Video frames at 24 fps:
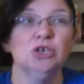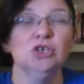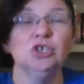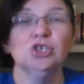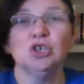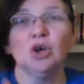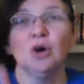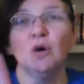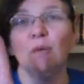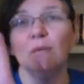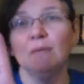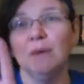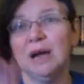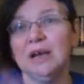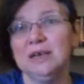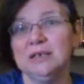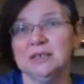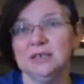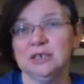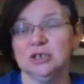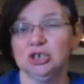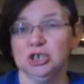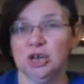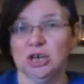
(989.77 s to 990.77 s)
So my
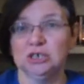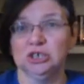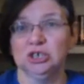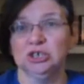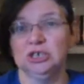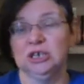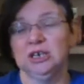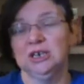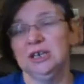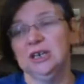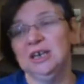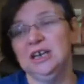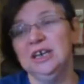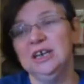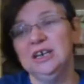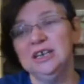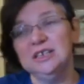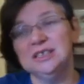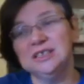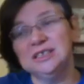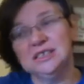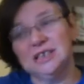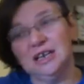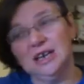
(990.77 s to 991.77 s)
suggestion
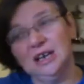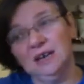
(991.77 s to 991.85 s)
is,